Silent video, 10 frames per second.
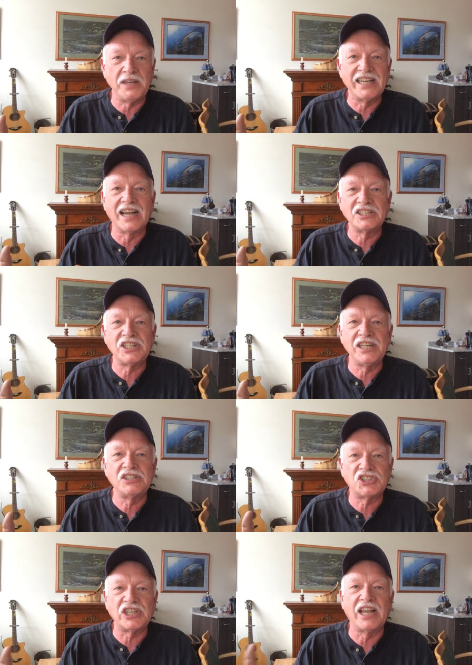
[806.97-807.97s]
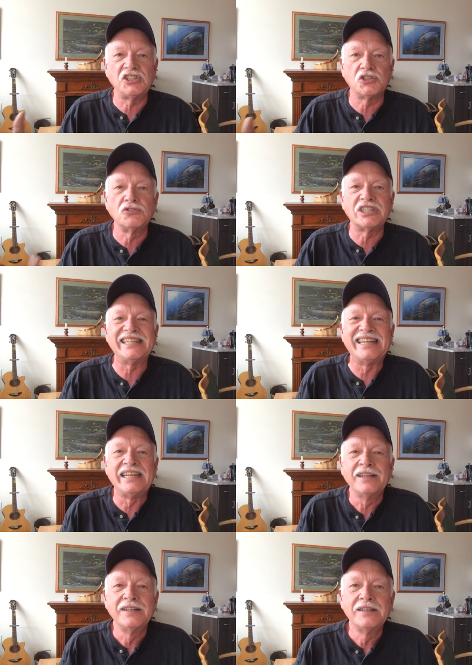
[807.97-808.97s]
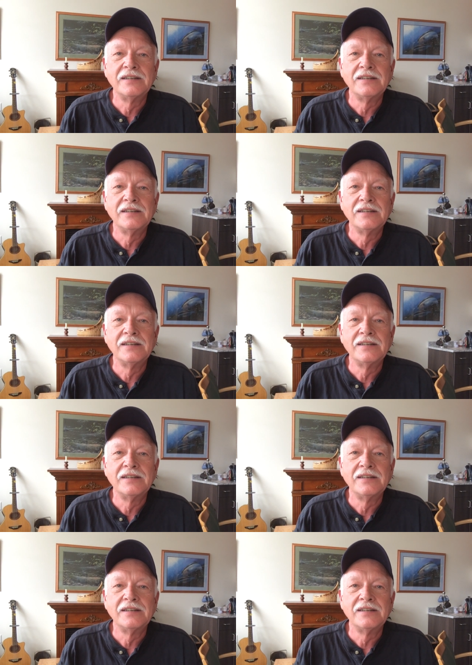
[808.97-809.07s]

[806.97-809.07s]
BitChute,